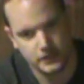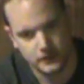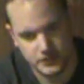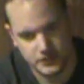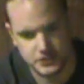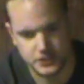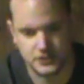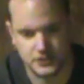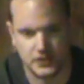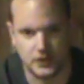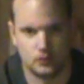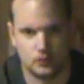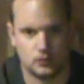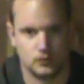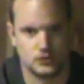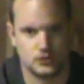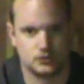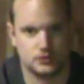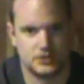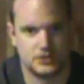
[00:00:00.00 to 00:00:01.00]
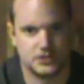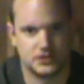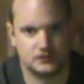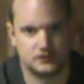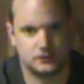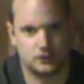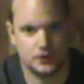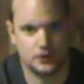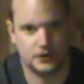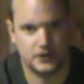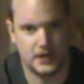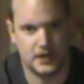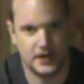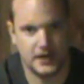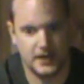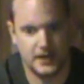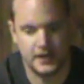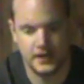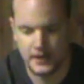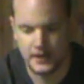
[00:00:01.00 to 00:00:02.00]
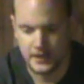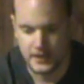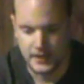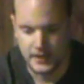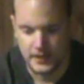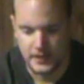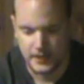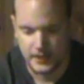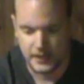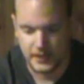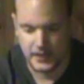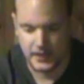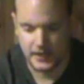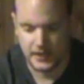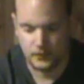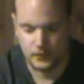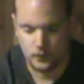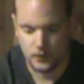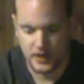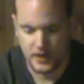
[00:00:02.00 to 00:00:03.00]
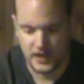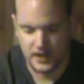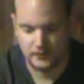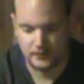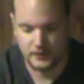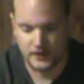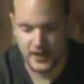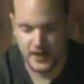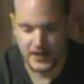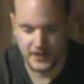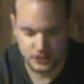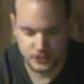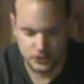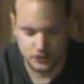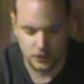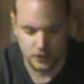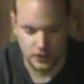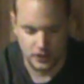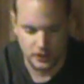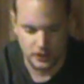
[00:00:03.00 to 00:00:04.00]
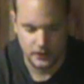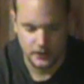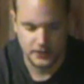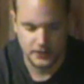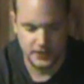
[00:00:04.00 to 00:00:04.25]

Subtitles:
this is LRolls364 today, and we have an extra.